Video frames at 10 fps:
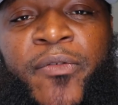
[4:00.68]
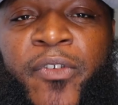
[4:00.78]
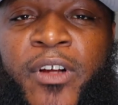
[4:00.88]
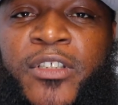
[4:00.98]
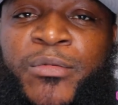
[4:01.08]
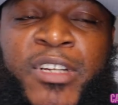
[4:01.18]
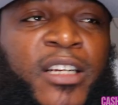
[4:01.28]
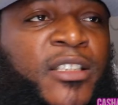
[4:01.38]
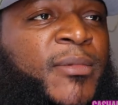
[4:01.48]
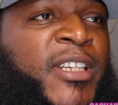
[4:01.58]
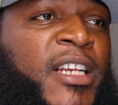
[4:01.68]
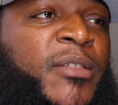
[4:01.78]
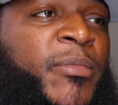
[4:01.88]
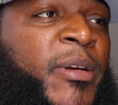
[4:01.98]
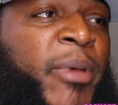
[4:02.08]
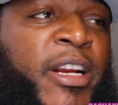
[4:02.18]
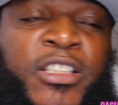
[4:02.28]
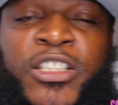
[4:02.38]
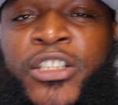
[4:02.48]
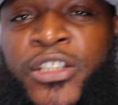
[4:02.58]
off the phone sometimes. Sometimes, man, pay
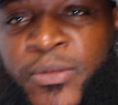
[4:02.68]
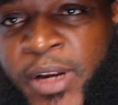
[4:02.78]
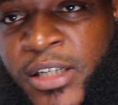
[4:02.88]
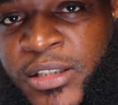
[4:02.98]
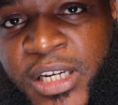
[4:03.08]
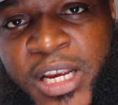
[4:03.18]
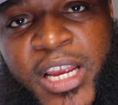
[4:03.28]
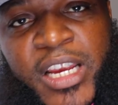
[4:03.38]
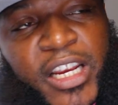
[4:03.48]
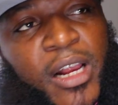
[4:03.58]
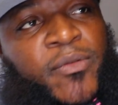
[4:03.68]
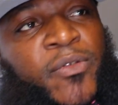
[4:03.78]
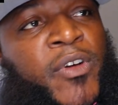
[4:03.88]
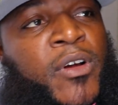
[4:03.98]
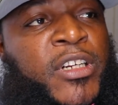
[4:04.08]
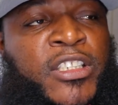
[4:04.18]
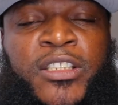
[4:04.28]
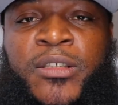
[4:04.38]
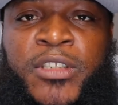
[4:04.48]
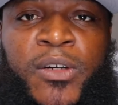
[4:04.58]
attention to your surroundings. Get off the phone, listen
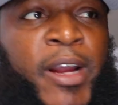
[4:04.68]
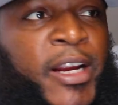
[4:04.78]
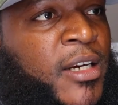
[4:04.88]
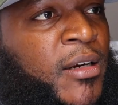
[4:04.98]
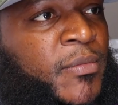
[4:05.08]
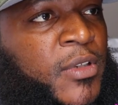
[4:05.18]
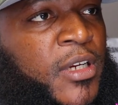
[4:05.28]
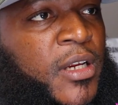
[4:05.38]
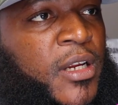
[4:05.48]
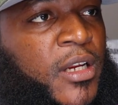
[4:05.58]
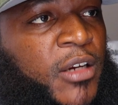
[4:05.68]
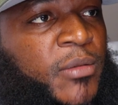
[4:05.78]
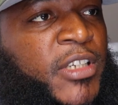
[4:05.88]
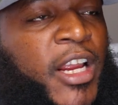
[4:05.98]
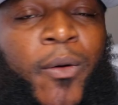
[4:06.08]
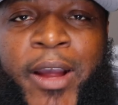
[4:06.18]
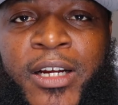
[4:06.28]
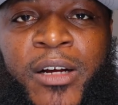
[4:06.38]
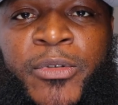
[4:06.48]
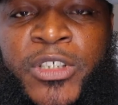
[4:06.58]
to some shit. Wake up. You know what I'm saying?
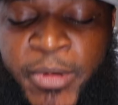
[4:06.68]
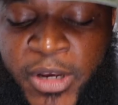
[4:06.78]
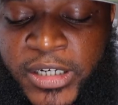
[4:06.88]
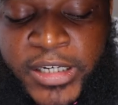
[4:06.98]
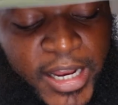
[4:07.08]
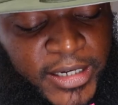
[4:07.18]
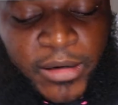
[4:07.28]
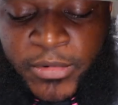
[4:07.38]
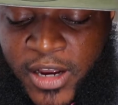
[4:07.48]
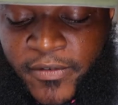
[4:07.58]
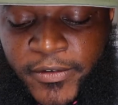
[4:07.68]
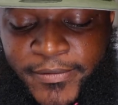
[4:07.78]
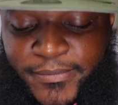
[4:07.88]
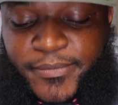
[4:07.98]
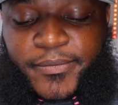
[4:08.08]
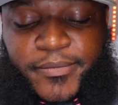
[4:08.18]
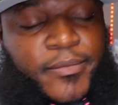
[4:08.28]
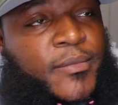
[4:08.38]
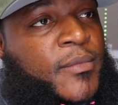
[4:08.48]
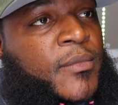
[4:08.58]
Wake up and smell the goddamn coffee.
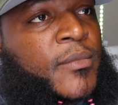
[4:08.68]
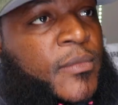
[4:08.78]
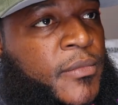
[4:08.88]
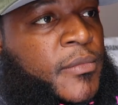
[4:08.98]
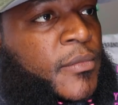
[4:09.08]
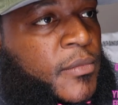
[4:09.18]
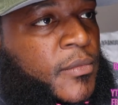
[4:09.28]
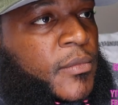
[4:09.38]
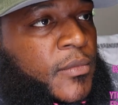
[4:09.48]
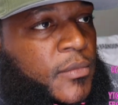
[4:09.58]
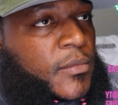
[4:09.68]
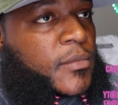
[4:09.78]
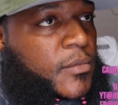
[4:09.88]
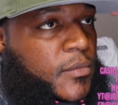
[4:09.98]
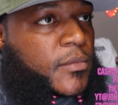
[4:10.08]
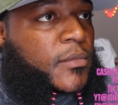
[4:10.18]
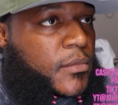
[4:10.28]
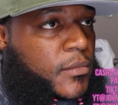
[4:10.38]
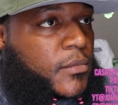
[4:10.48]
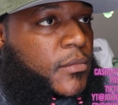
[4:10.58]

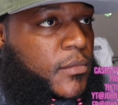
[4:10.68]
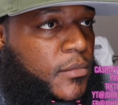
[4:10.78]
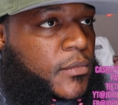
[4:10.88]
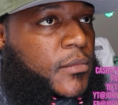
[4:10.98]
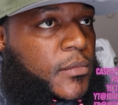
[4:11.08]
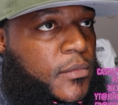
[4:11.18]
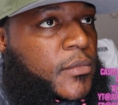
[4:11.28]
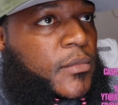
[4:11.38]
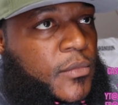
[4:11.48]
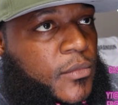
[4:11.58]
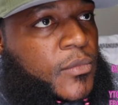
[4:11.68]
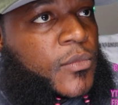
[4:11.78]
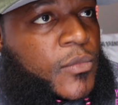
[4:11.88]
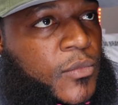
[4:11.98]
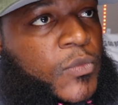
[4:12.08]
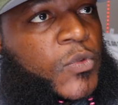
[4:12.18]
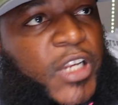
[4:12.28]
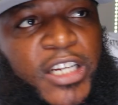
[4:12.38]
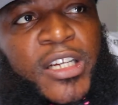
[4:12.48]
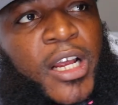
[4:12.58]

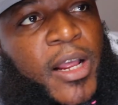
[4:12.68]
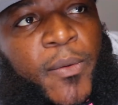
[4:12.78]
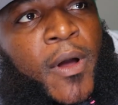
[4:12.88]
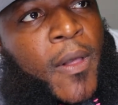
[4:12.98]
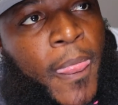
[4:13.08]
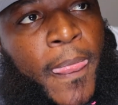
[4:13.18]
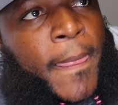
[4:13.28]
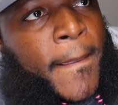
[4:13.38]
That's all they want.